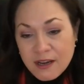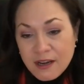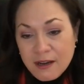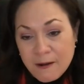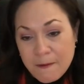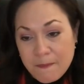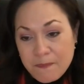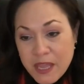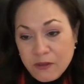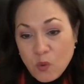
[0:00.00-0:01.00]

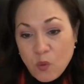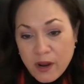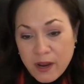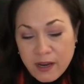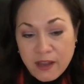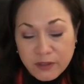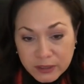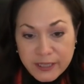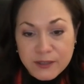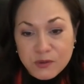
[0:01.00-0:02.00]
and the way and the
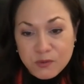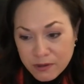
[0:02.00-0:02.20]
lens